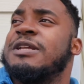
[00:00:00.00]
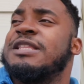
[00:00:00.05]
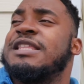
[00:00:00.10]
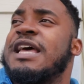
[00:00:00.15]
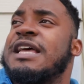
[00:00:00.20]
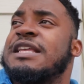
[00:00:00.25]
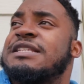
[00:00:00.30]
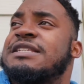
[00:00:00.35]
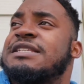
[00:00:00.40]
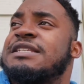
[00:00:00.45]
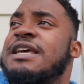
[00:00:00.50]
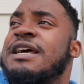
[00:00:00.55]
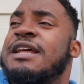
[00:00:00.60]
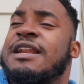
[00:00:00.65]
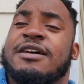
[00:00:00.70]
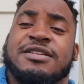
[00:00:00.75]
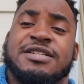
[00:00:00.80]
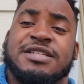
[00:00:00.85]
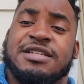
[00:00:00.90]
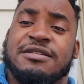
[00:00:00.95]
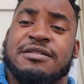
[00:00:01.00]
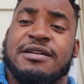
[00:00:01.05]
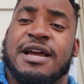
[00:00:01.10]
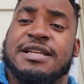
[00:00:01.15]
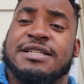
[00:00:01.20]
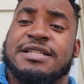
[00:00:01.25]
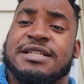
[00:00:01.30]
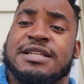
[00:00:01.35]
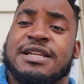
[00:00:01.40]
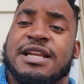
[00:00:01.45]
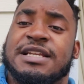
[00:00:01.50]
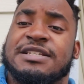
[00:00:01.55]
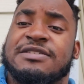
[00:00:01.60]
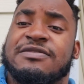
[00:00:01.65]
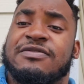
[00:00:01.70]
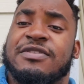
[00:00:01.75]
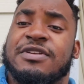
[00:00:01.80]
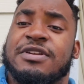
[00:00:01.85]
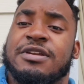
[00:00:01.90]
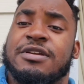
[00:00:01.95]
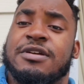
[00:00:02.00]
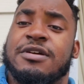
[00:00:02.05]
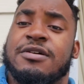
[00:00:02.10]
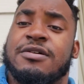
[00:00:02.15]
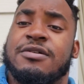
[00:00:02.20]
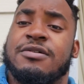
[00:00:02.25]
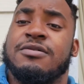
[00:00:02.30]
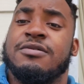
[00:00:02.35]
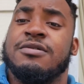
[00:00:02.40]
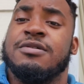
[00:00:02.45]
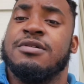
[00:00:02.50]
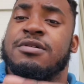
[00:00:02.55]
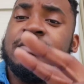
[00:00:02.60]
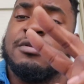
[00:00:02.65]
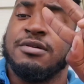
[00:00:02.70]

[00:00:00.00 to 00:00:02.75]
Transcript: With that said, I'll see you guys in the next video.